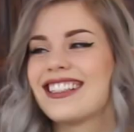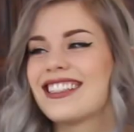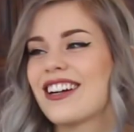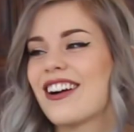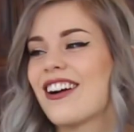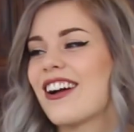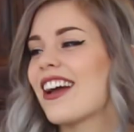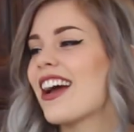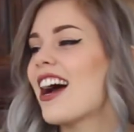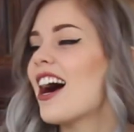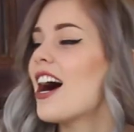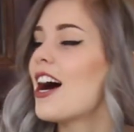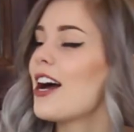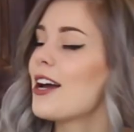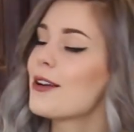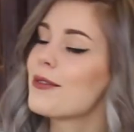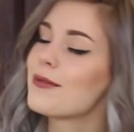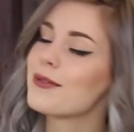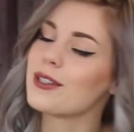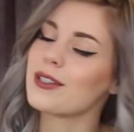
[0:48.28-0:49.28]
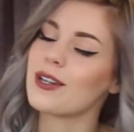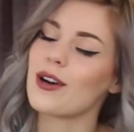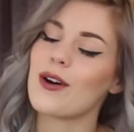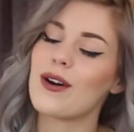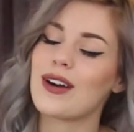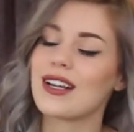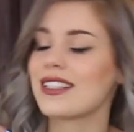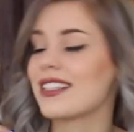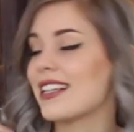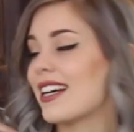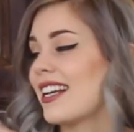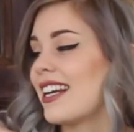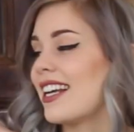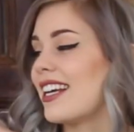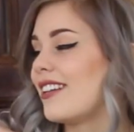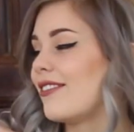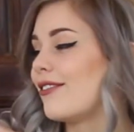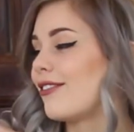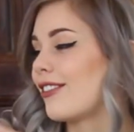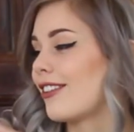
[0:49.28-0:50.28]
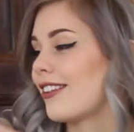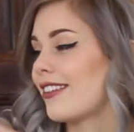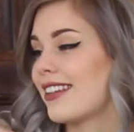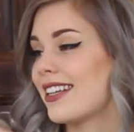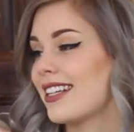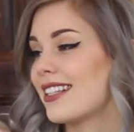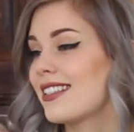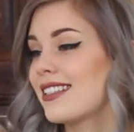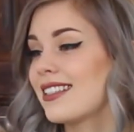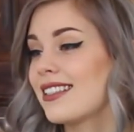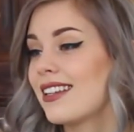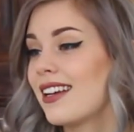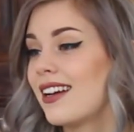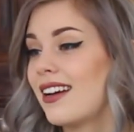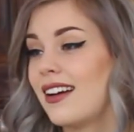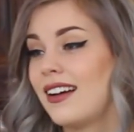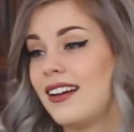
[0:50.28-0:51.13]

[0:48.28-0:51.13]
Sorry, I'm so excited for this.